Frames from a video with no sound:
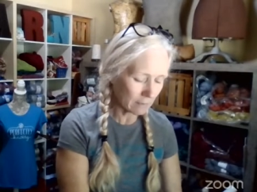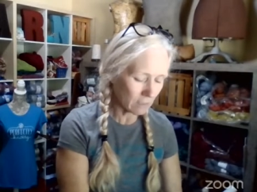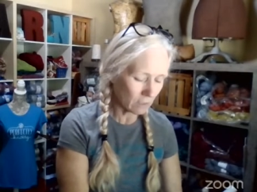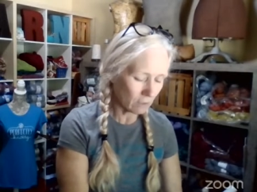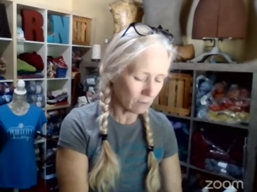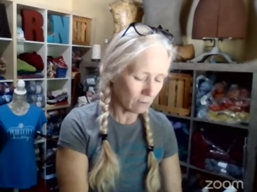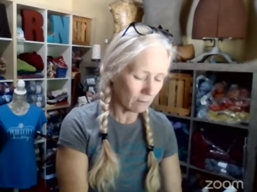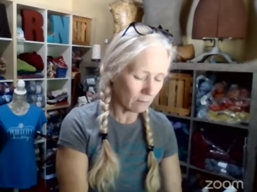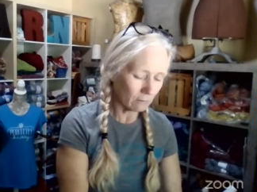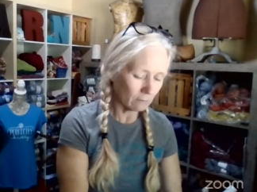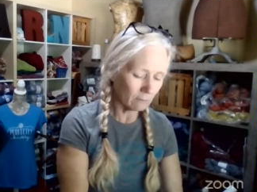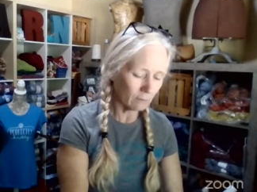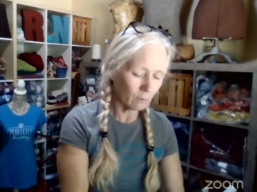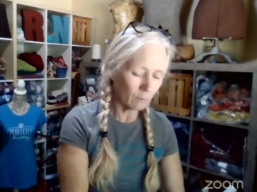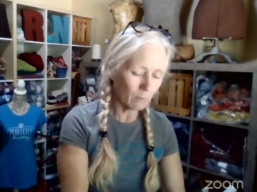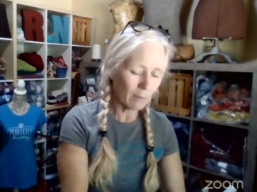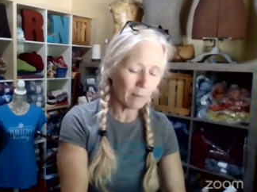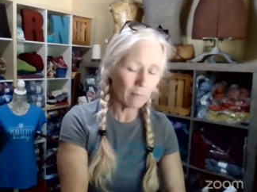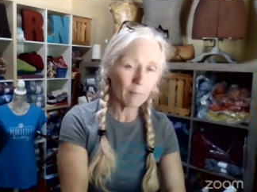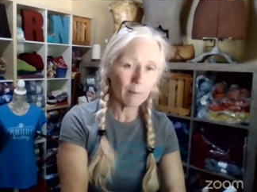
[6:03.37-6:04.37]
on a little
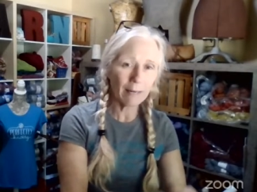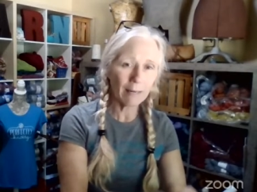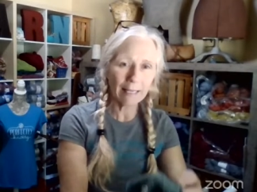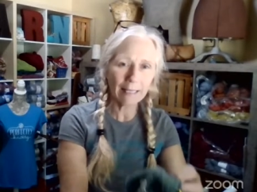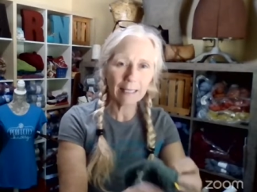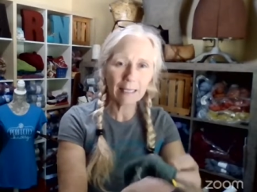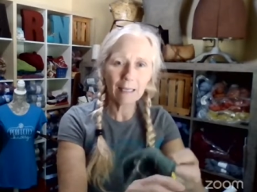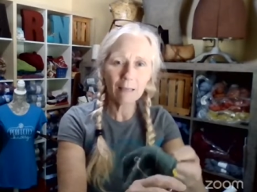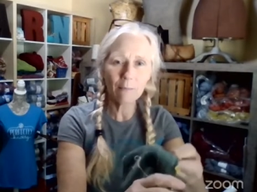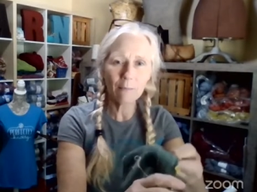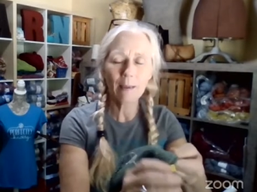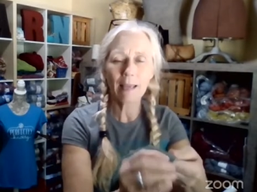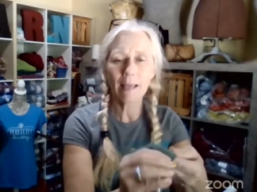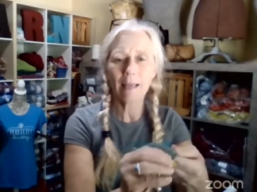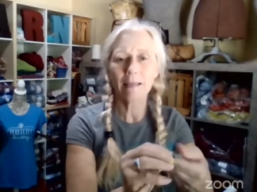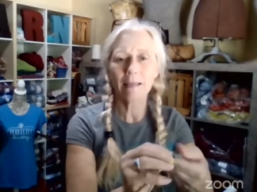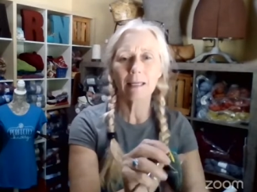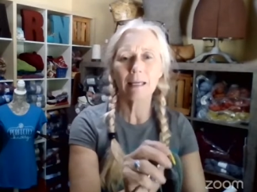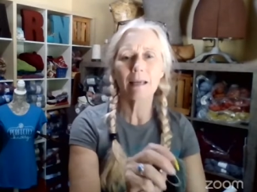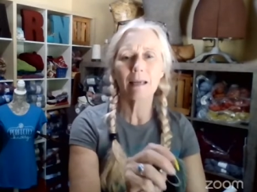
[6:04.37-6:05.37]
bit, but I keep
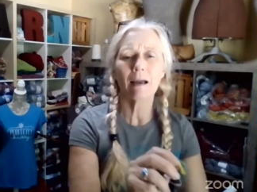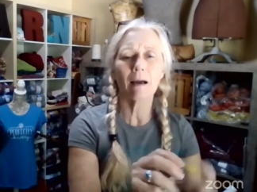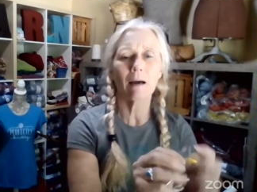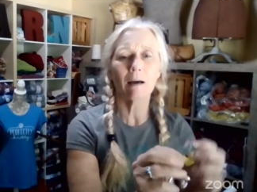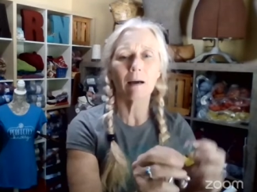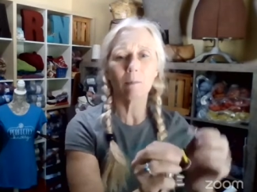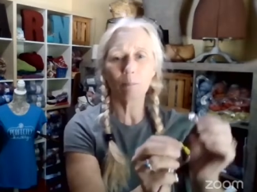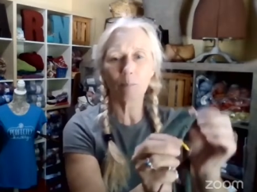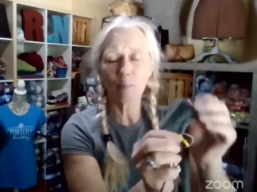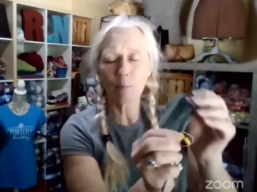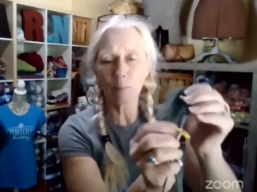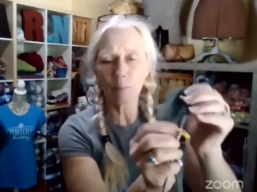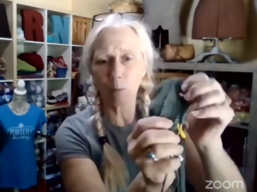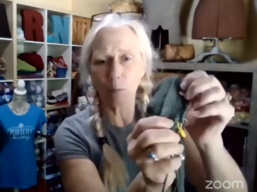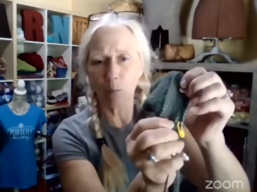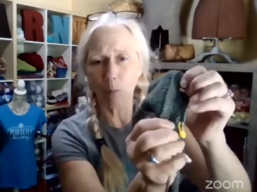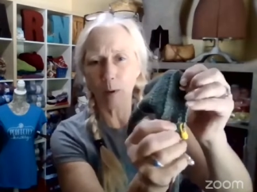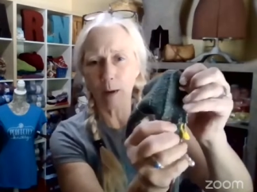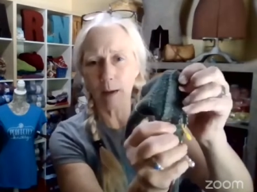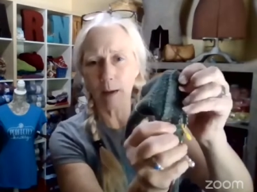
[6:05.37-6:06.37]
ending up
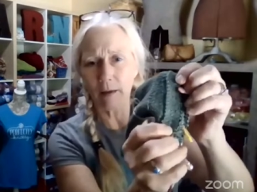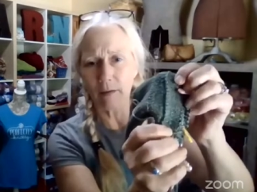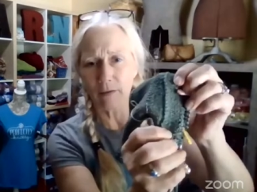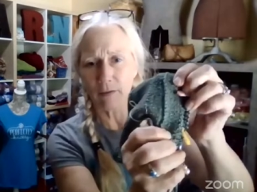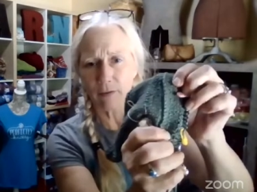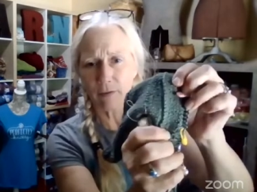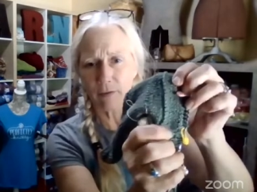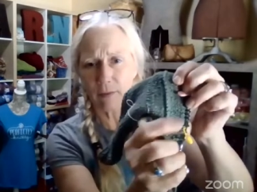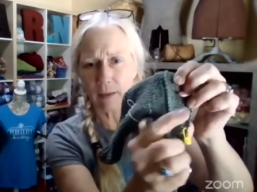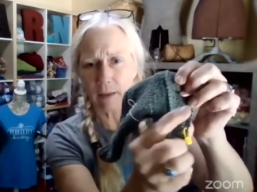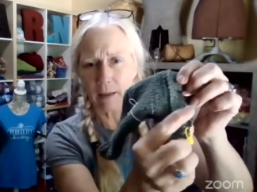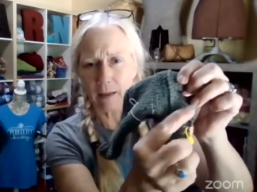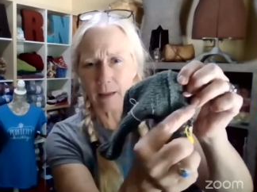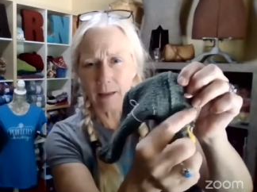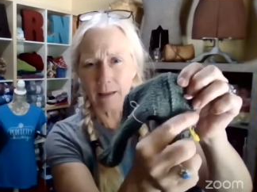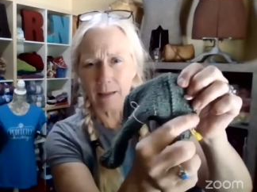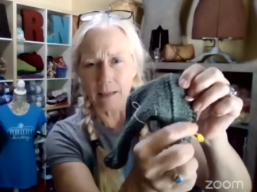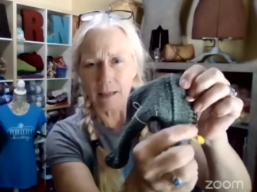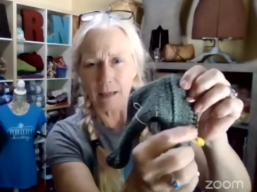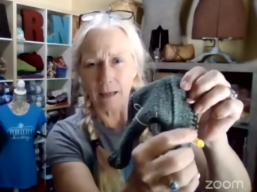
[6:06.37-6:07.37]
with,
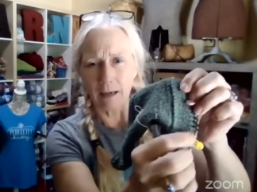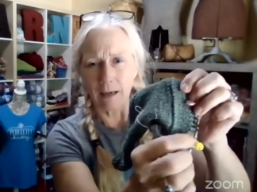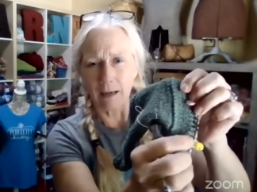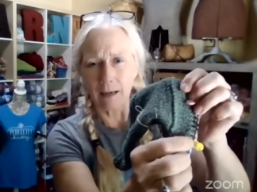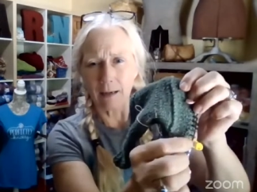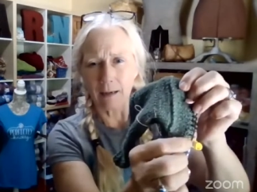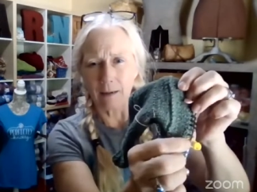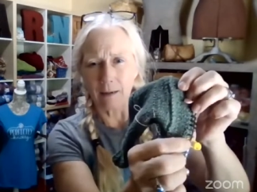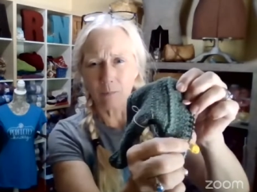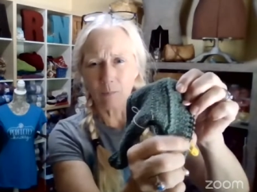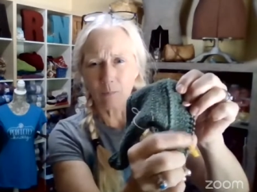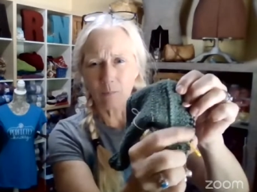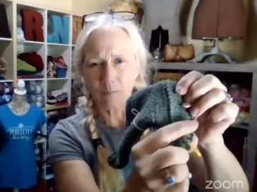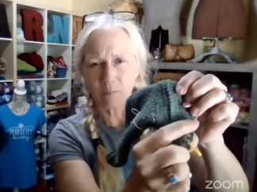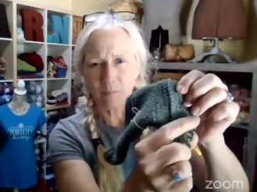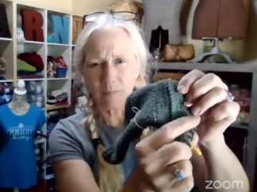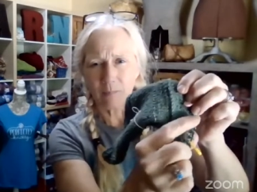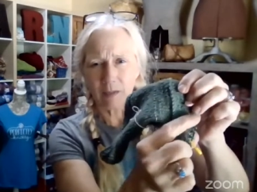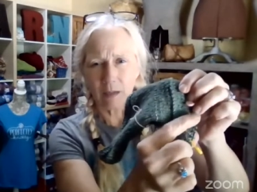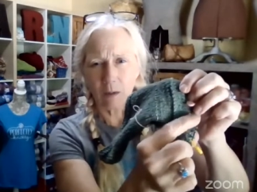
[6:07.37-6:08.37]
when
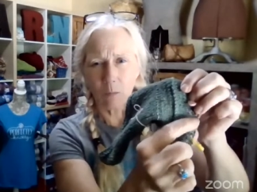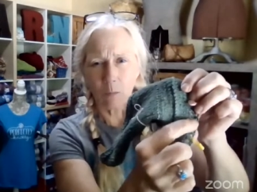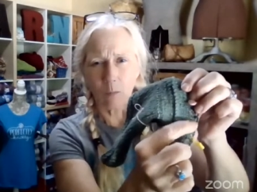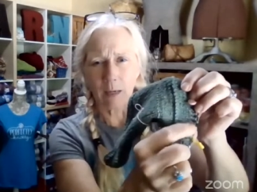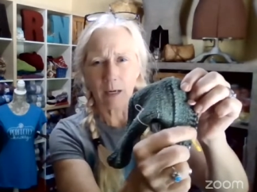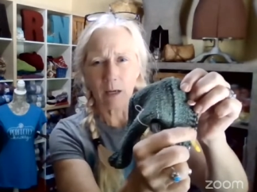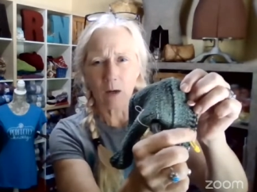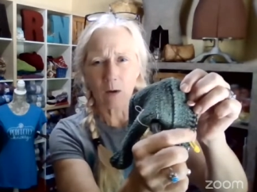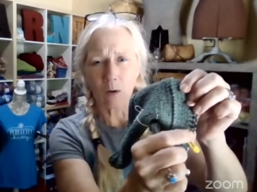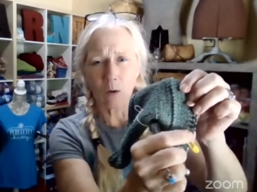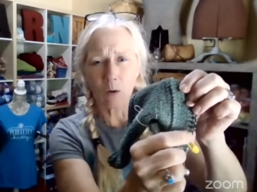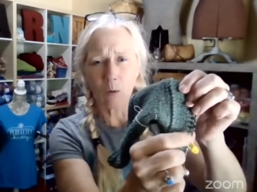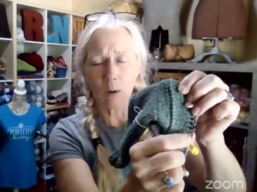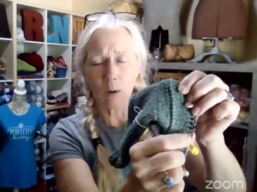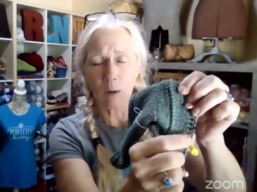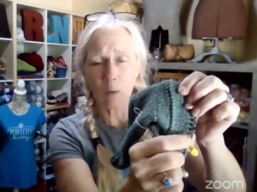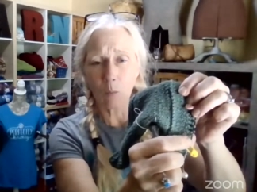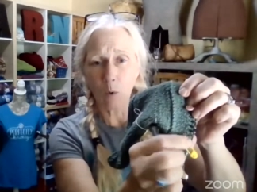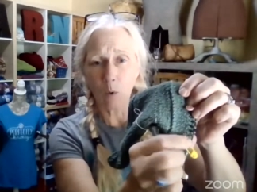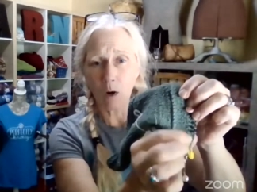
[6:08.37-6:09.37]
I go
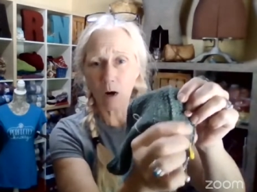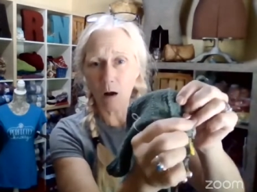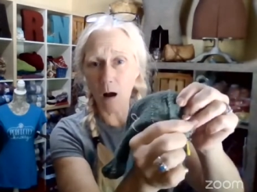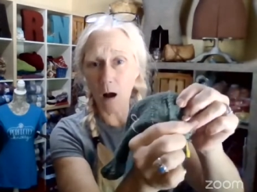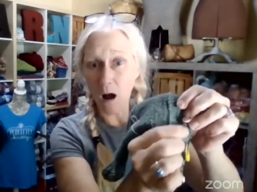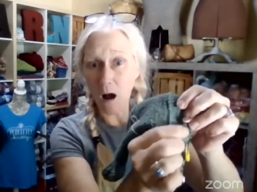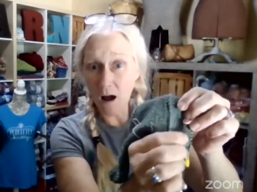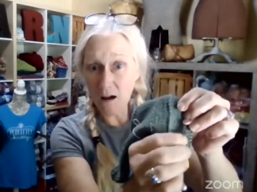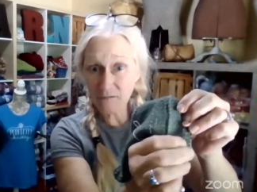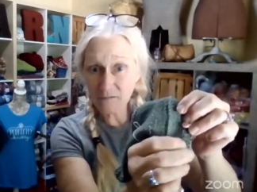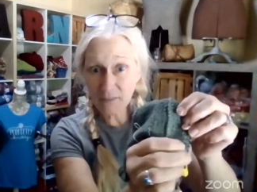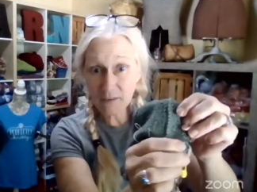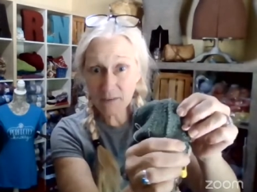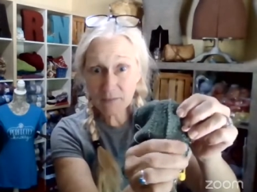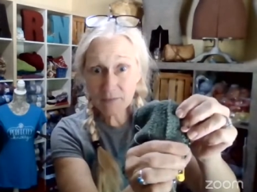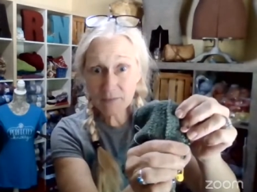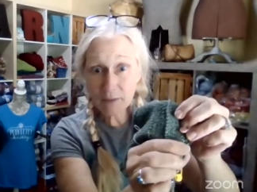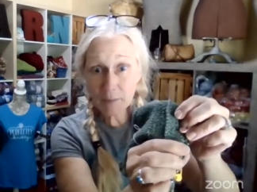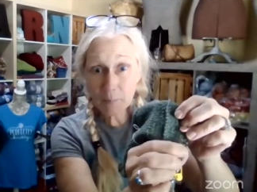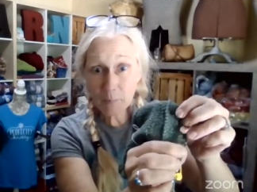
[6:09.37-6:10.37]
and work off
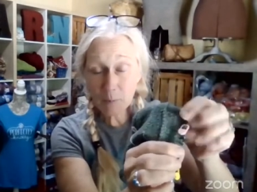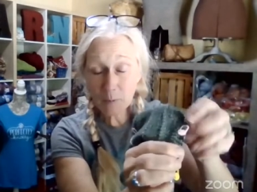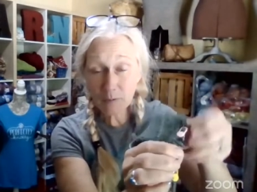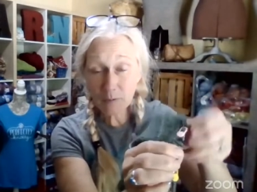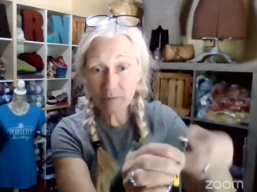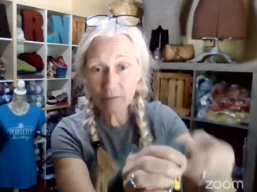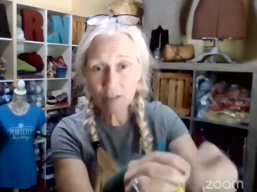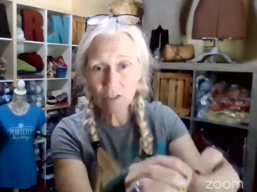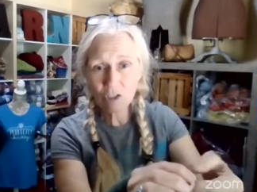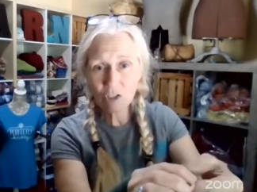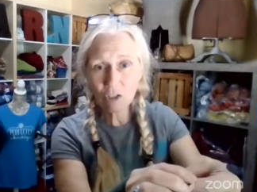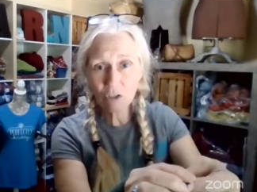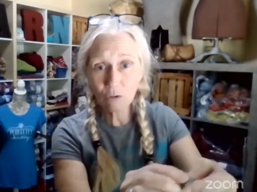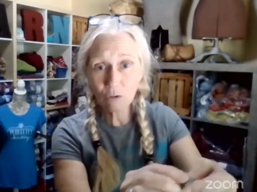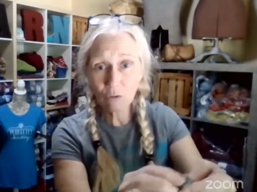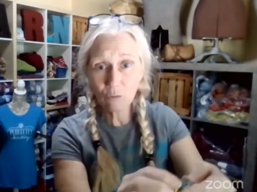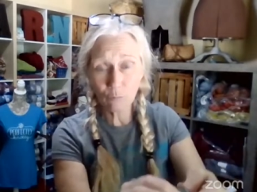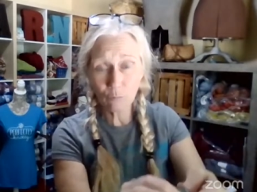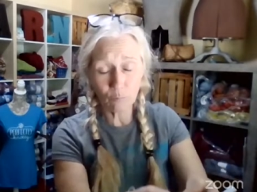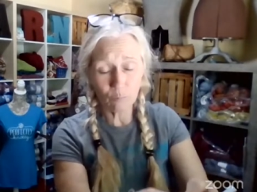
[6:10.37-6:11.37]
of the
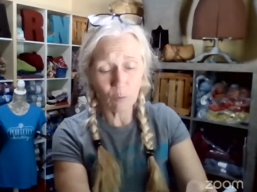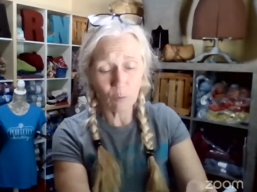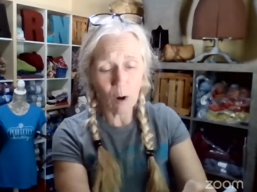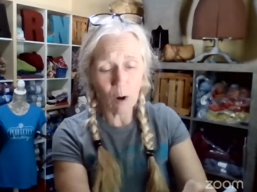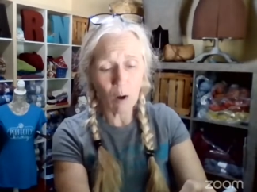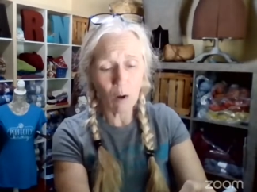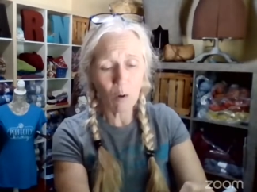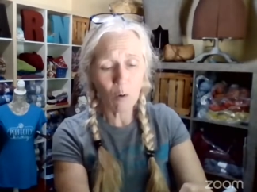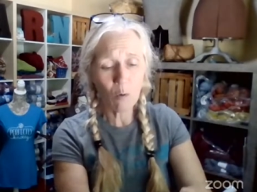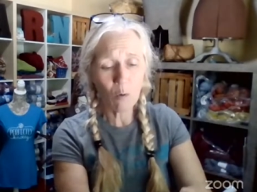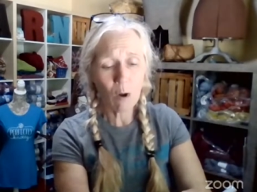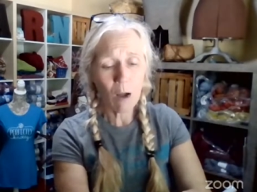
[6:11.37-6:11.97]
provisional row,